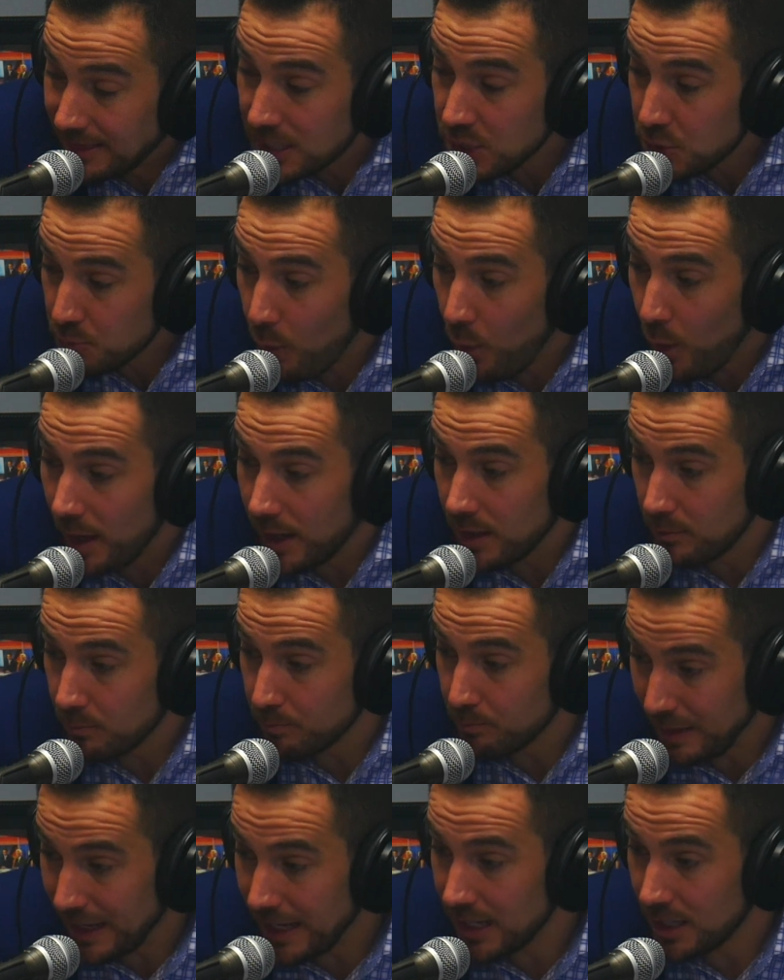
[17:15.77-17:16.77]
At this point,
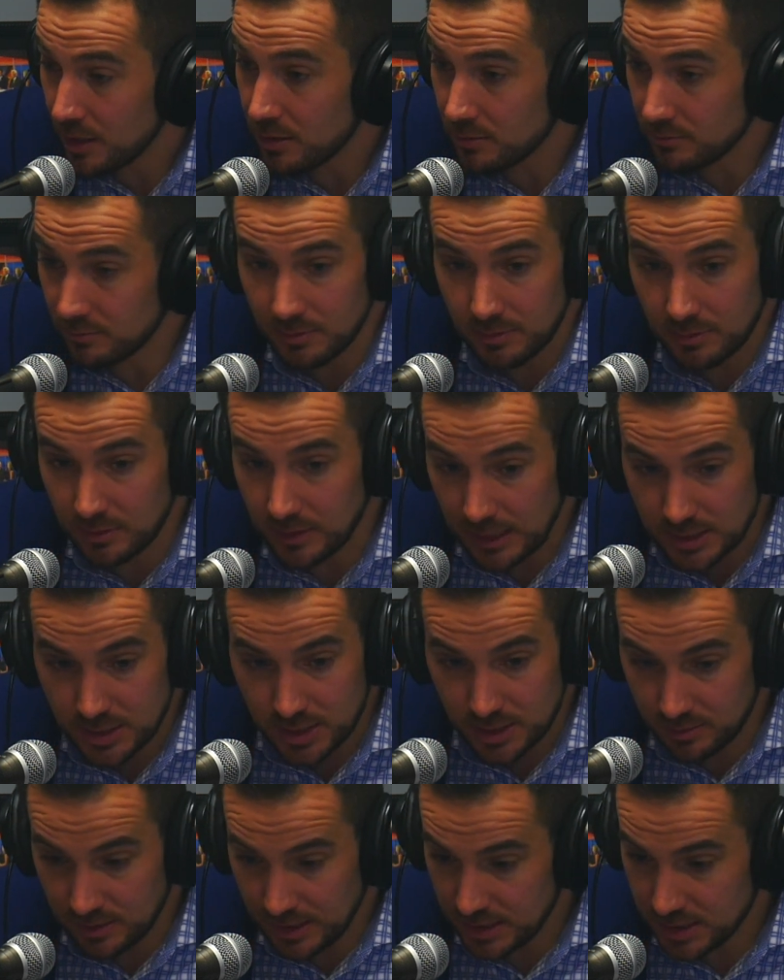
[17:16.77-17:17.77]
being
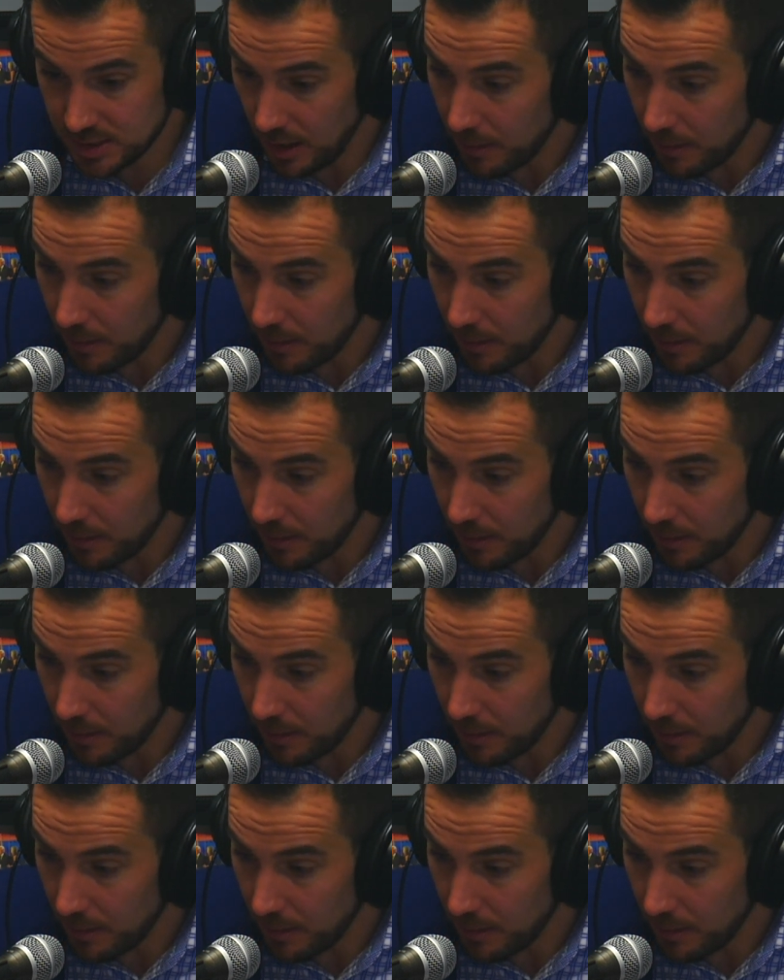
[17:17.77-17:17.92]
this